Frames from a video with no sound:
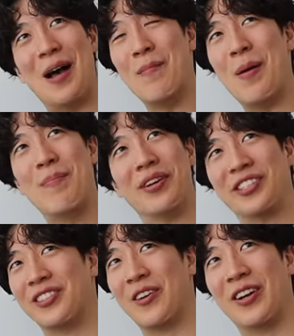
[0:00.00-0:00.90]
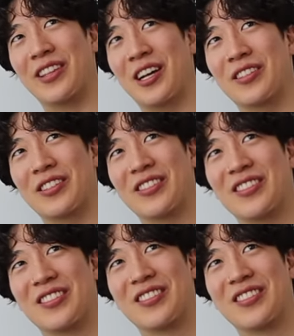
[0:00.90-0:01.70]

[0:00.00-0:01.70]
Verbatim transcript: I'm, I'm picturing that right now, dude.